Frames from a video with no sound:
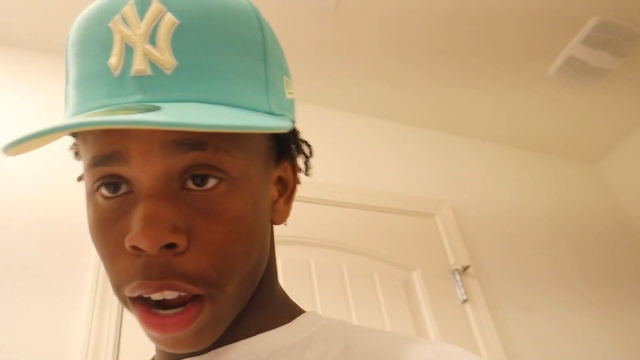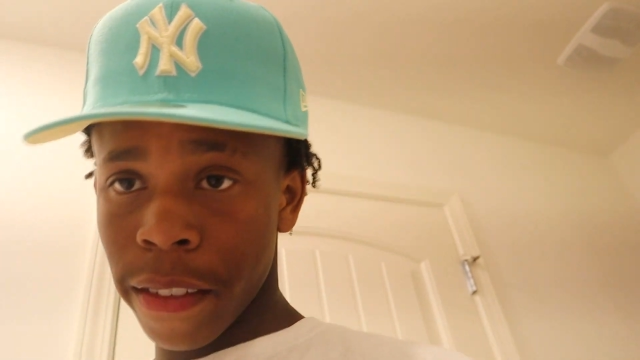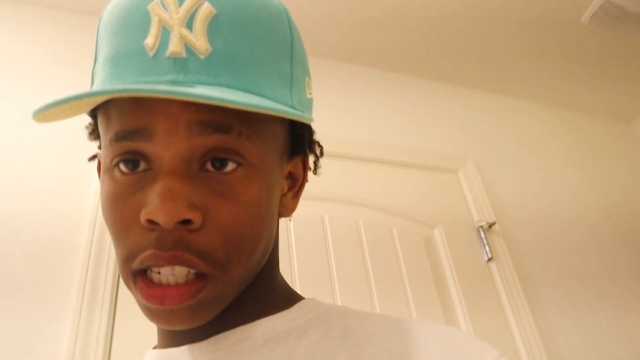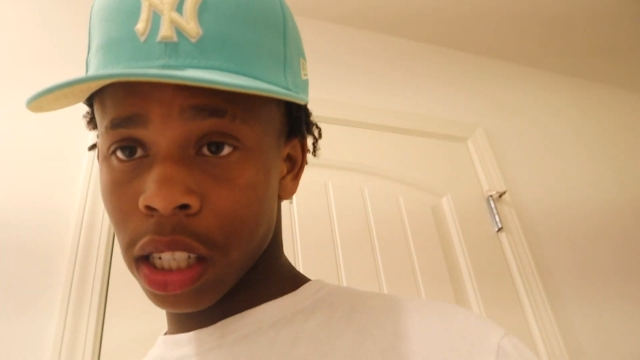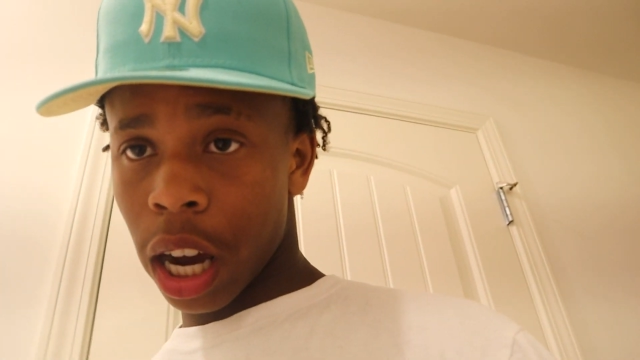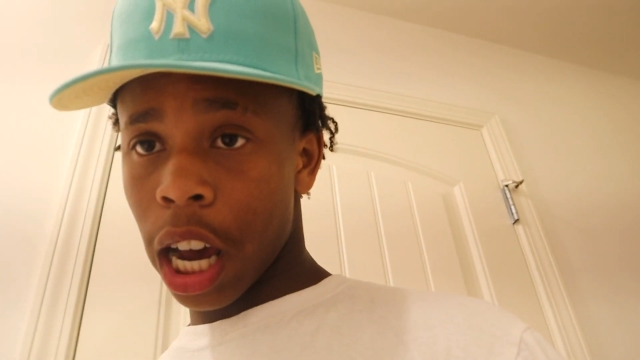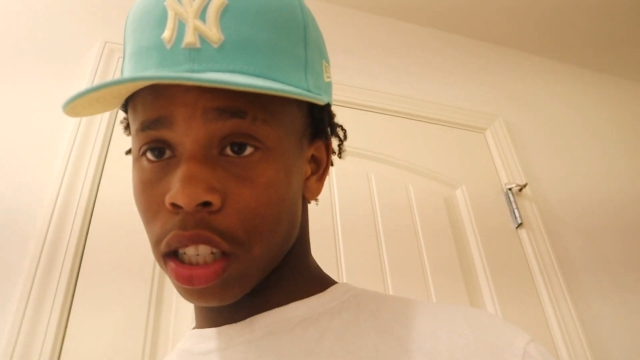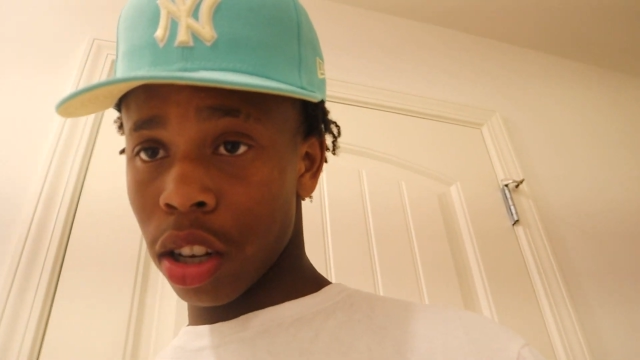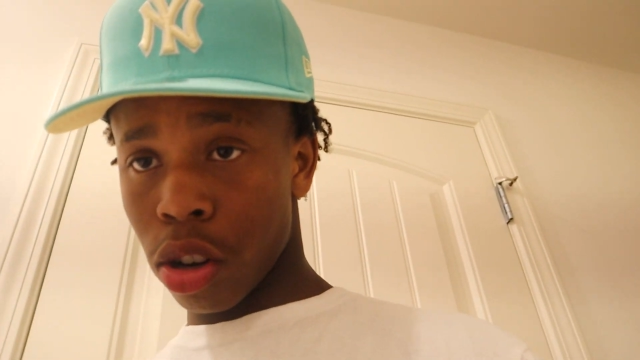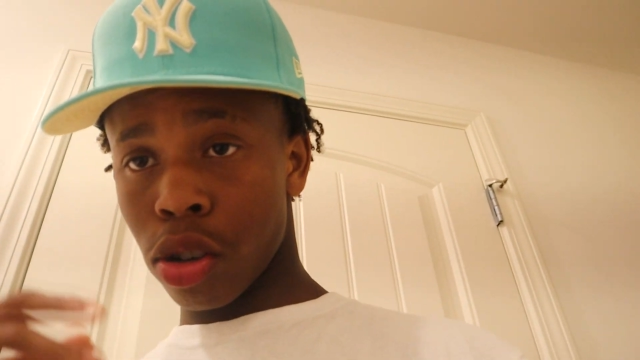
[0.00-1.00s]
Travis
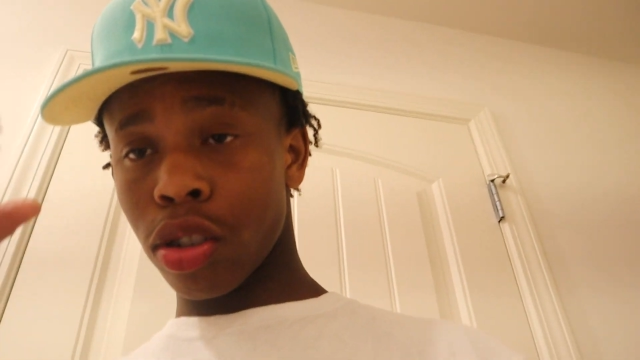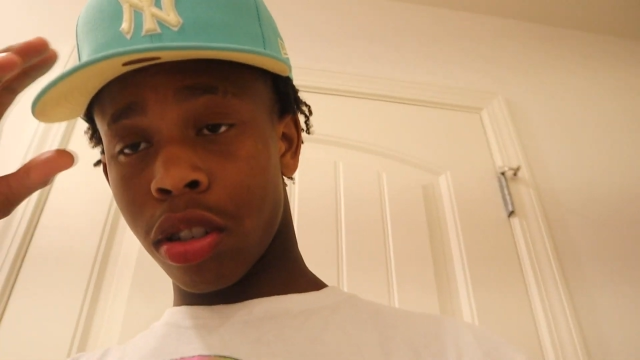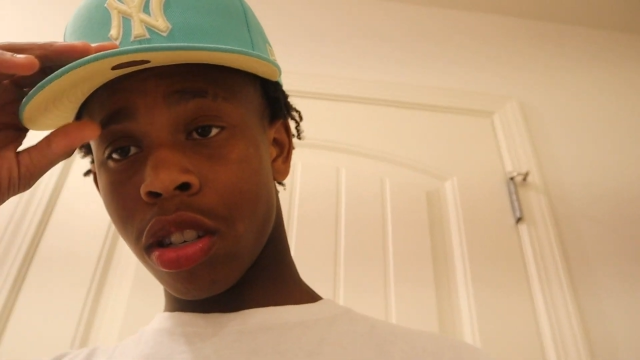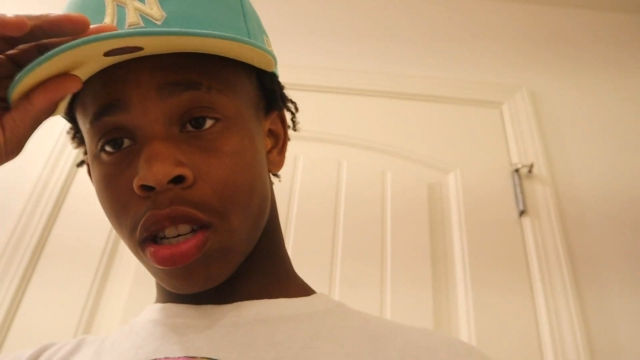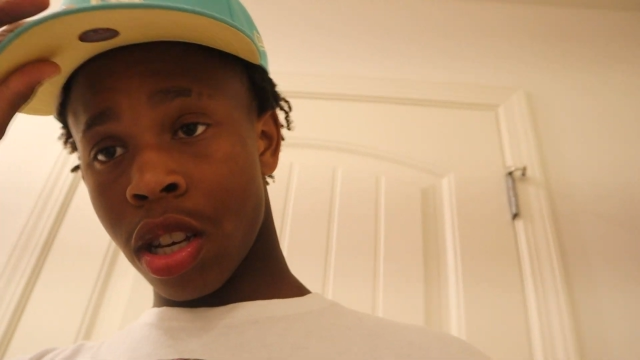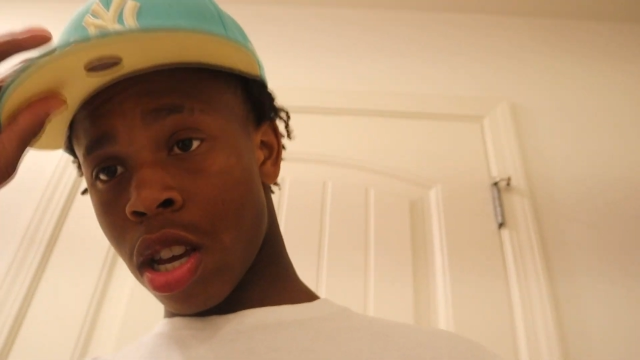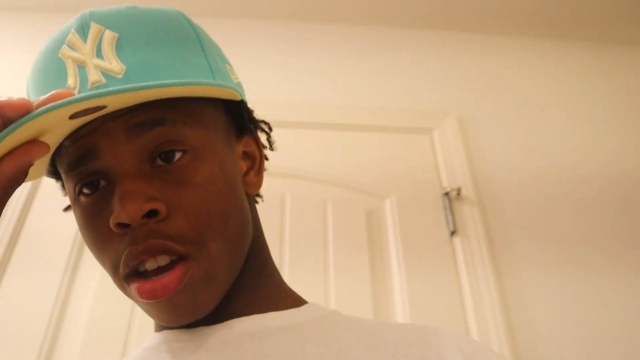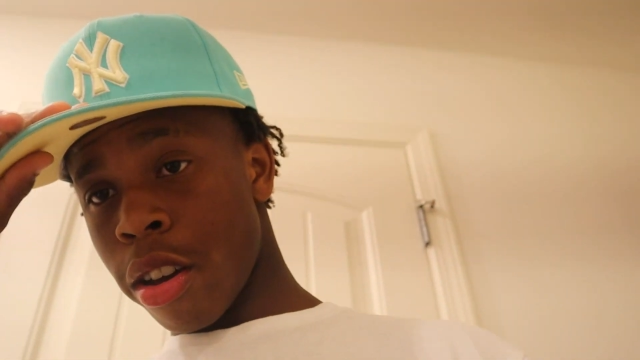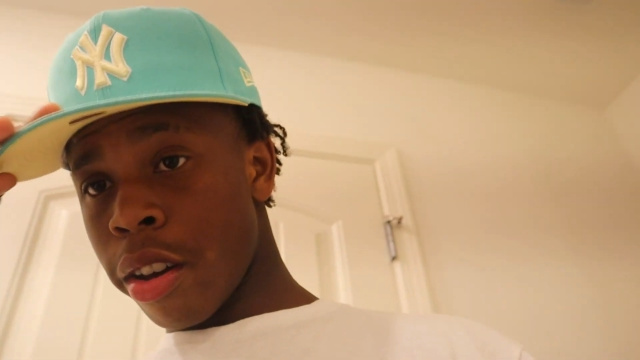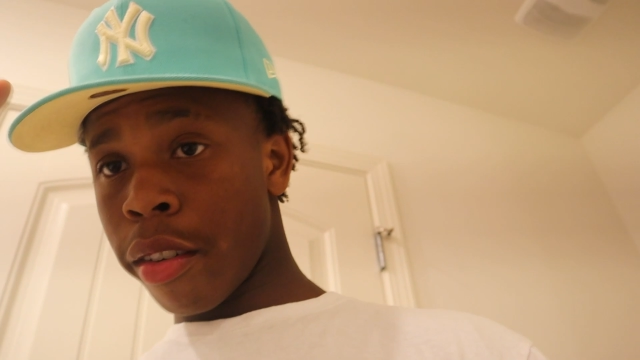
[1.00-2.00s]
Scott's Lowe's
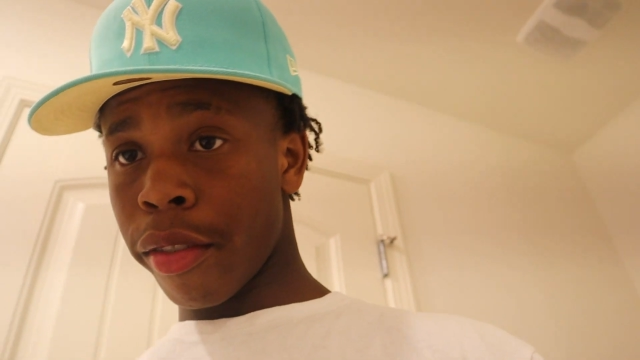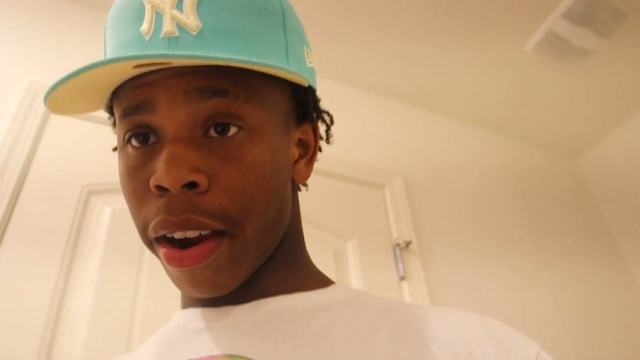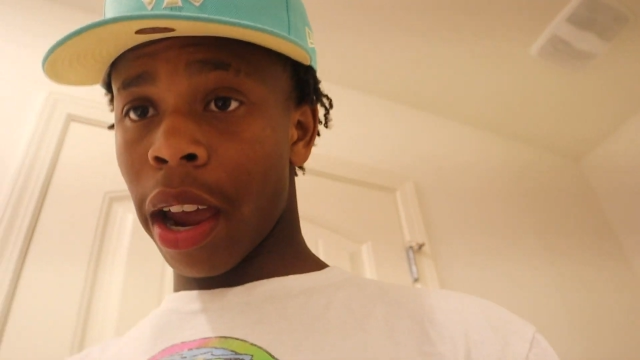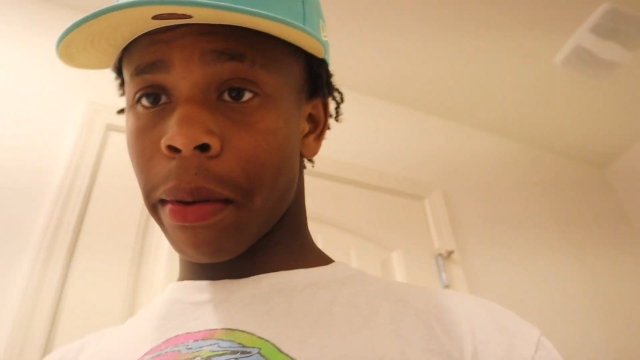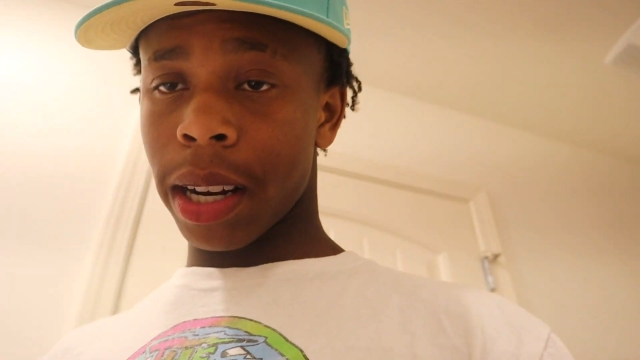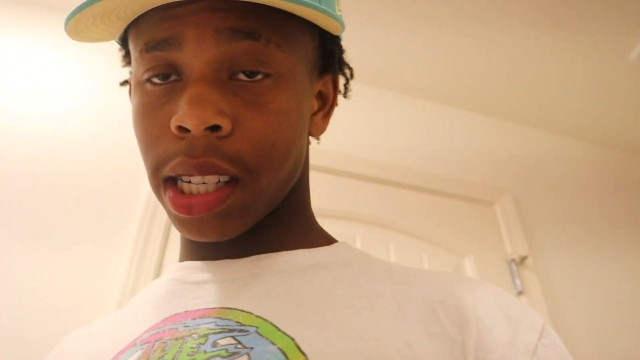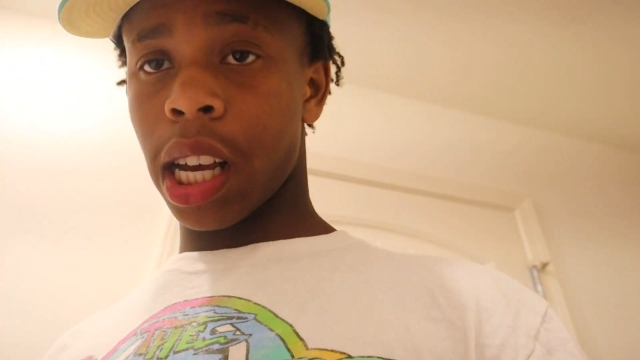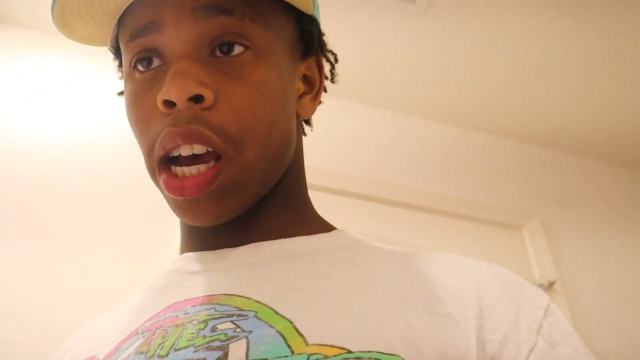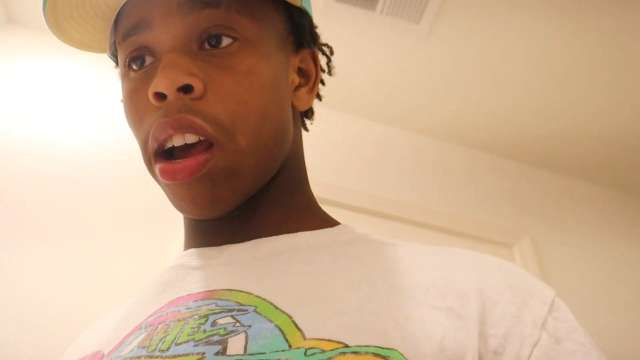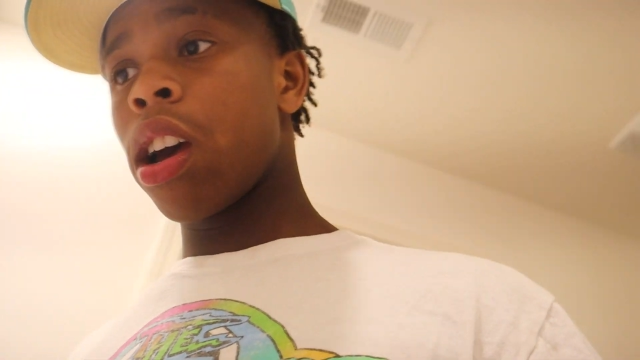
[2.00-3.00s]
Fragment
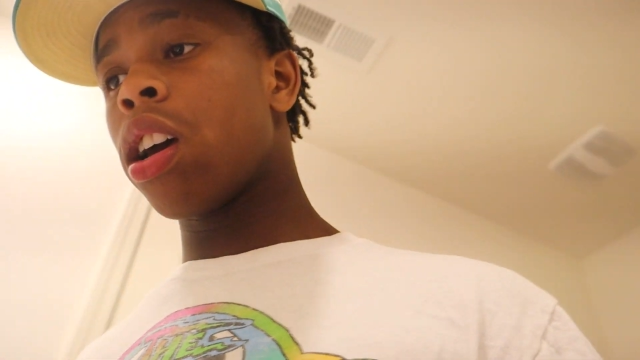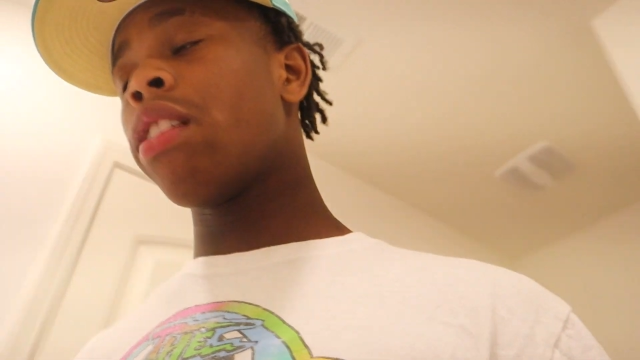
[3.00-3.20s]
design.